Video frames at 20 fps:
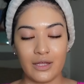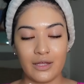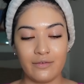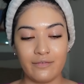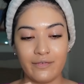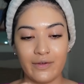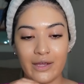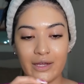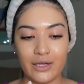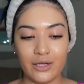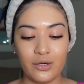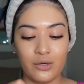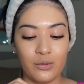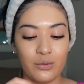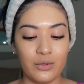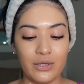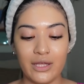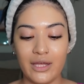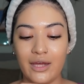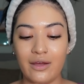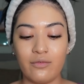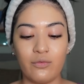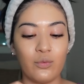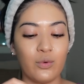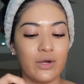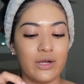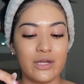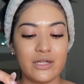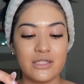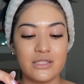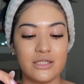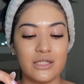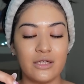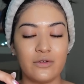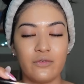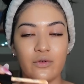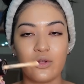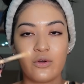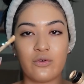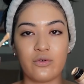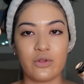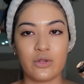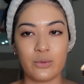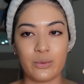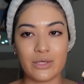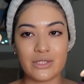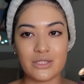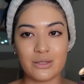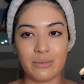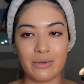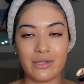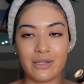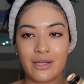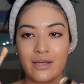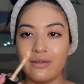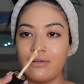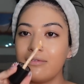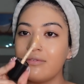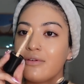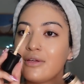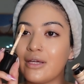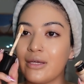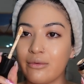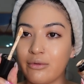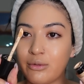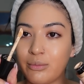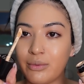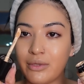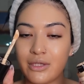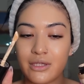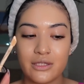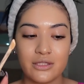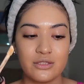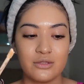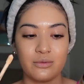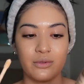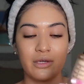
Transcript: If I could only have one concealer for the rest of my life, it would be this